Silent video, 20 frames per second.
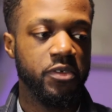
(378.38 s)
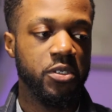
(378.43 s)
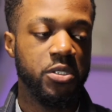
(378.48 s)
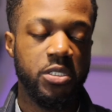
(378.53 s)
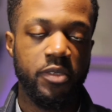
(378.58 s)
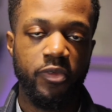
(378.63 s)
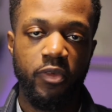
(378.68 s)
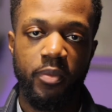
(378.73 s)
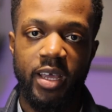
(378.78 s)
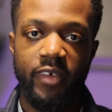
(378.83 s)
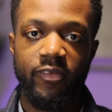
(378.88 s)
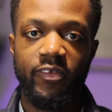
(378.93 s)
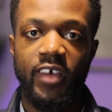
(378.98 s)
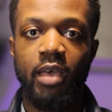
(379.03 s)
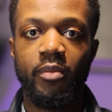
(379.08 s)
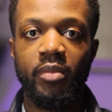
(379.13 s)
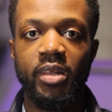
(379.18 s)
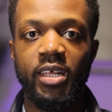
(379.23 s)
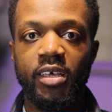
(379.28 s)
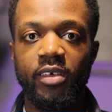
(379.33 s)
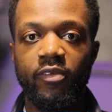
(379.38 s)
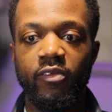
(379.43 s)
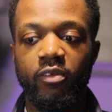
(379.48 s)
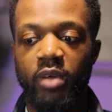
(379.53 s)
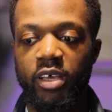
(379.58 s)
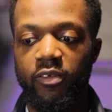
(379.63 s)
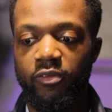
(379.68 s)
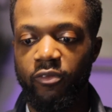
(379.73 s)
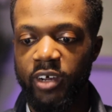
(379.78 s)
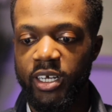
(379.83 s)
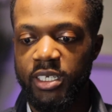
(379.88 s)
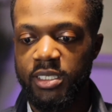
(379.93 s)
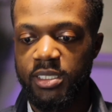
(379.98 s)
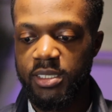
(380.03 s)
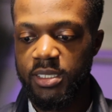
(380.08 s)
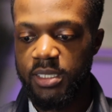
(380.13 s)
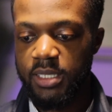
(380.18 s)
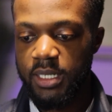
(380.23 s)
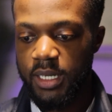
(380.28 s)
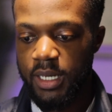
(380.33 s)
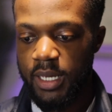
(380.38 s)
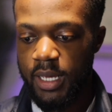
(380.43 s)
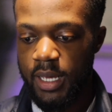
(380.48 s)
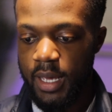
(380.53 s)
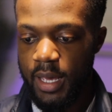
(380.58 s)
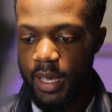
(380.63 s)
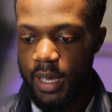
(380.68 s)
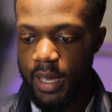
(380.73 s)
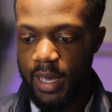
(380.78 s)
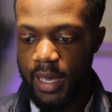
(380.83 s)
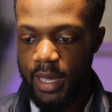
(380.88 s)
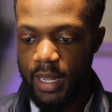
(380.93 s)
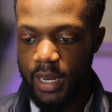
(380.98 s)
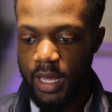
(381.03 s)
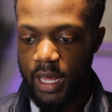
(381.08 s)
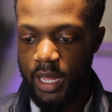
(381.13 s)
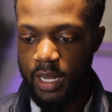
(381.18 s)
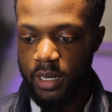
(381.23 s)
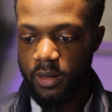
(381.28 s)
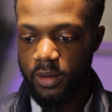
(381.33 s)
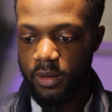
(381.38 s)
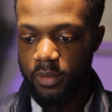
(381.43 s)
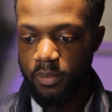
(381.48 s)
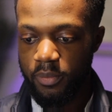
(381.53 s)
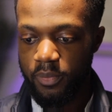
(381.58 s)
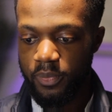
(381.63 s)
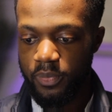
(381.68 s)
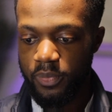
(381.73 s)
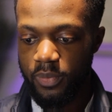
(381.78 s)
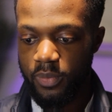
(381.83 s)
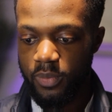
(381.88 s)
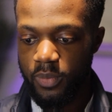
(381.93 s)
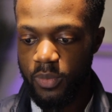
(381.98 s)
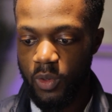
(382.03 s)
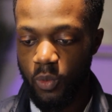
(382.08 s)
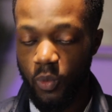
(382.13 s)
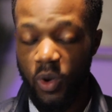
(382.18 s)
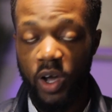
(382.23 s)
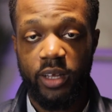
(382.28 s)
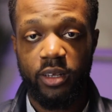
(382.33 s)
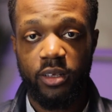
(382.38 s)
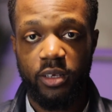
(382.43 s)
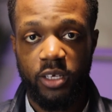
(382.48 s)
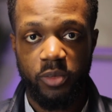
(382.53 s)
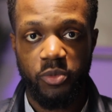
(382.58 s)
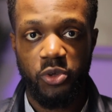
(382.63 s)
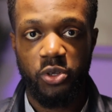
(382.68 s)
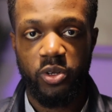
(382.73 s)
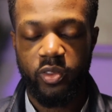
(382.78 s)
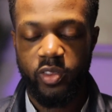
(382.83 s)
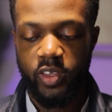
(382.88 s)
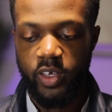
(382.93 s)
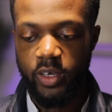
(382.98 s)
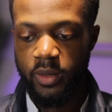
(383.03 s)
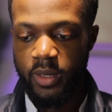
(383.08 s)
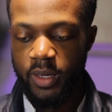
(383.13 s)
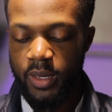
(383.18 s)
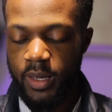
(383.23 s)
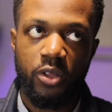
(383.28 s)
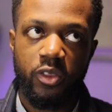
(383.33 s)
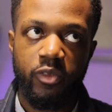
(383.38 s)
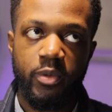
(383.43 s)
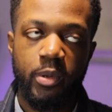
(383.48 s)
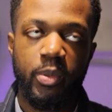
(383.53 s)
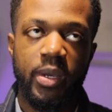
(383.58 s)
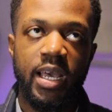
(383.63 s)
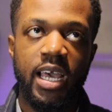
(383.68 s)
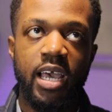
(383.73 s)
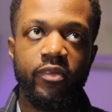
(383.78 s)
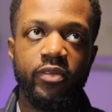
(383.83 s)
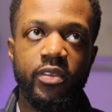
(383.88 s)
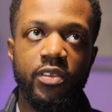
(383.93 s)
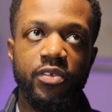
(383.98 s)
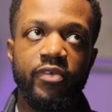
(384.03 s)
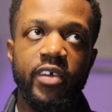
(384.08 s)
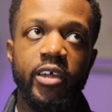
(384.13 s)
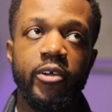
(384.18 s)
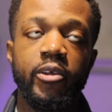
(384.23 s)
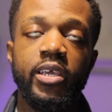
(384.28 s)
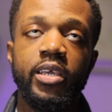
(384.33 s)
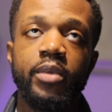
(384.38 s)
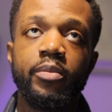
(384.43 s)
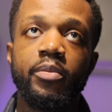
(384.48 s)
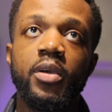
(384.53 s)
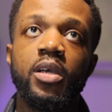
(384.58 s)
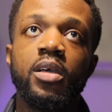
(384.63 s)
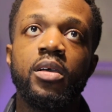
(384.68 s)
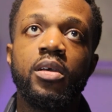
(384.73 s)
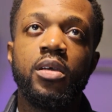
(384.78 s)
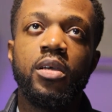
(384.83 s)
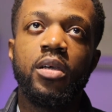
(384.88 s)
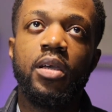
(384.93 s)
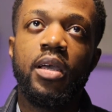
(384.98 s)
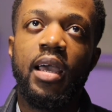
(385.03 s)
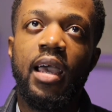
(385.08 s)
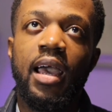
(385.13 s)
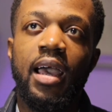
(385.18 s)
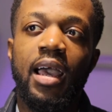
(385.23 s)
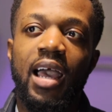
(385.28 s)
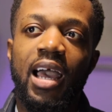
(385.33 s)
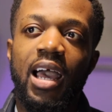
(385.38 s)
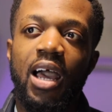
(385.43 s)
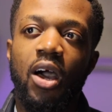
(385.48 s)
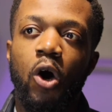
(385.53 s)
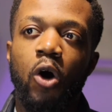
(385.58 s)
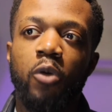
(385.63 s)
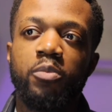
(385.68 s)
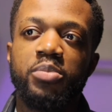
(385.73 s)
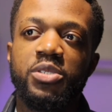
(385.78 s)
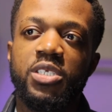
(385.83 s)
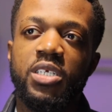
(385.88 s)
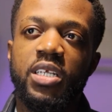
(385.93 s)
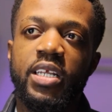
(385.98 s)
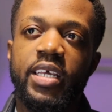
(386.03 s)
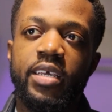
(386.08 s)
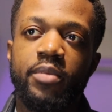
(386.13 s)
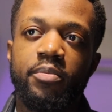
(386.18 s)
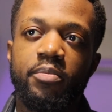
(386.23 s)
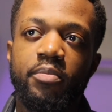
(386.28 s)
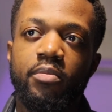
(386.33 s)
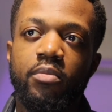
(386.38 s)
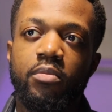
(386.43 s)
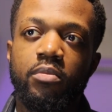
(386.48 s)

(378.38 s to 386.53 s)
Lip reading: future for my family, for my friends, and the wider community. Lots of people have this very obsolete